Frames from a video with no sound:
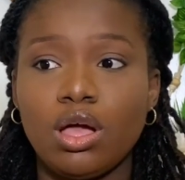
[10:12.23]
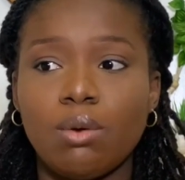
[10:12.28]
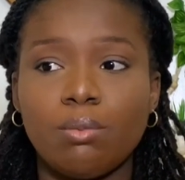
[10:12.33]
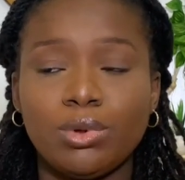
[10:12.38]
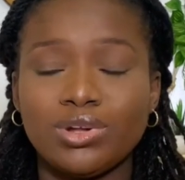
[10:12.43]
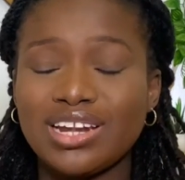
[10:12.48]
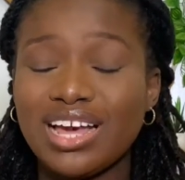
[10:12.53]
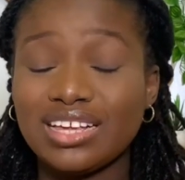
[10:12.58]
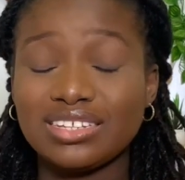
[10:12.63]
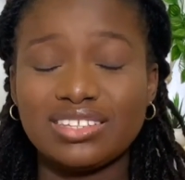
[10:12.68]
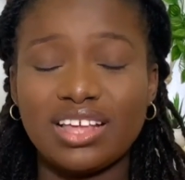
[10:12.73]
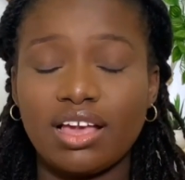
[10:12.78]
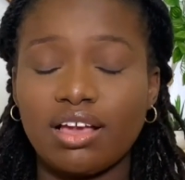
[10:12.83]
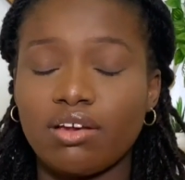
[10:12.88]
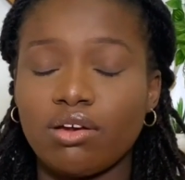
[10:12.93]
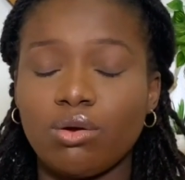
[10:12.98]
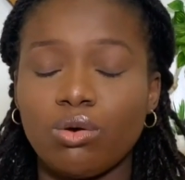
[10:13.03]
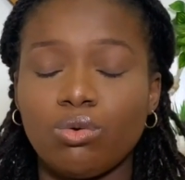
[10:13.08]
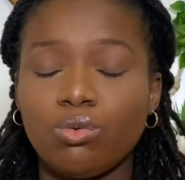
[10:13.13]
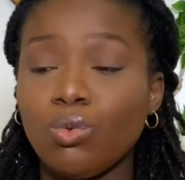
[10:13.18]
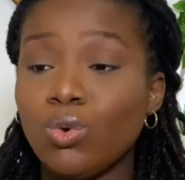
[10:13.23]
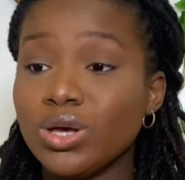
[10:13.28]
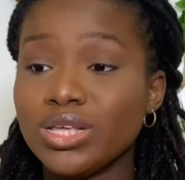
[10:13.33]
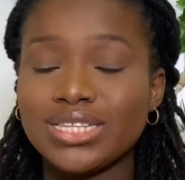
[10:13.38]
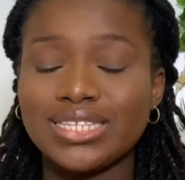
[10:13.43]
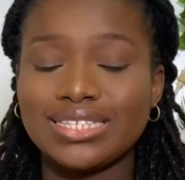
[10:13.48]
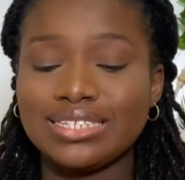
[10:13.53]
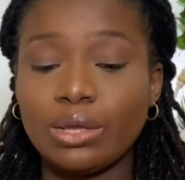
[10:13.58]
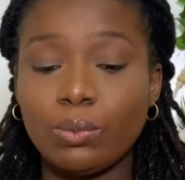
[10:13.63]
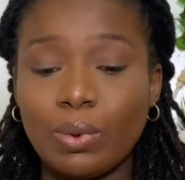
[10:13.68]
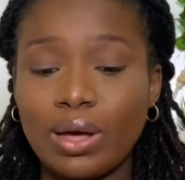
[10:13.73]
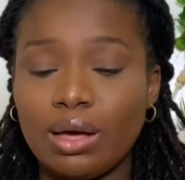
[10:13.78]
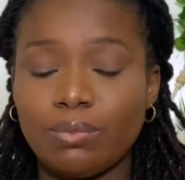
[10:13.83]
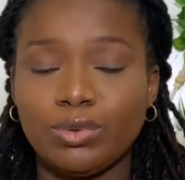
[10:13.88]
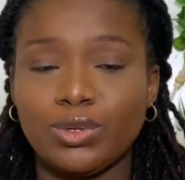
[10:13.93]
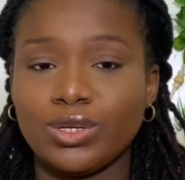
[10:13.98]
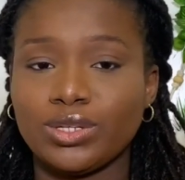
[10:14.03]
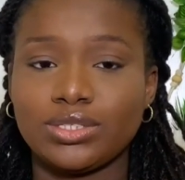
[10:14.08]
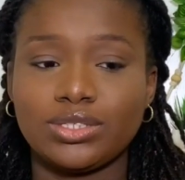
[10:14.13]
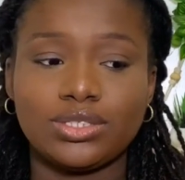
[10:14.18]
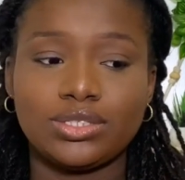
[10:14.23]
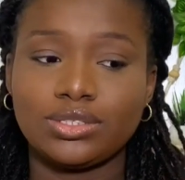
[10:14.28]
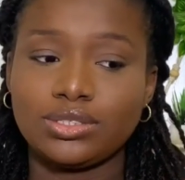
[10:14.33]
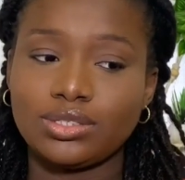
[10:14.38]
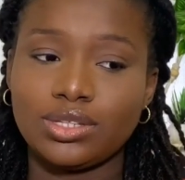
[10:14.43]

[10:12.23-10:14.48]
But that's, like, once in a while because...